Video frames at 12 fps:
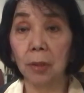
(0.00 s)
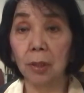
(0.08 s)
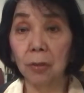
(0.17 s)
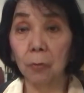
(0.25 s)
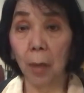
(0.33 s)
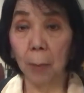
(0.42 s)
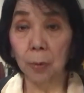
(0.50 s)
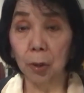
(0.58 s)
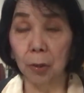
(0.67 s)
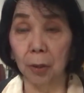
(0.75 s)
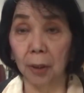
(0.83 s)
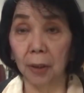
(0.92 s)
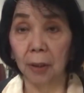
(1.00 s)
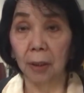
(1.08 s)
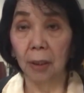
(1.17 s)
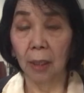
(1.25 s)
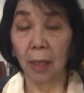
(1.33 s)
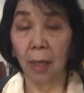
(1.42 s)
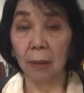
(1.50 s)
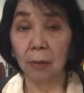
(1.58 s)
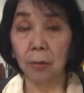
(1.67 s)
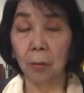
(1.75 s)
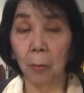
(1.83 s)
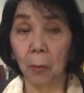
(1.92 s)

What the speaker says: just rupture, and so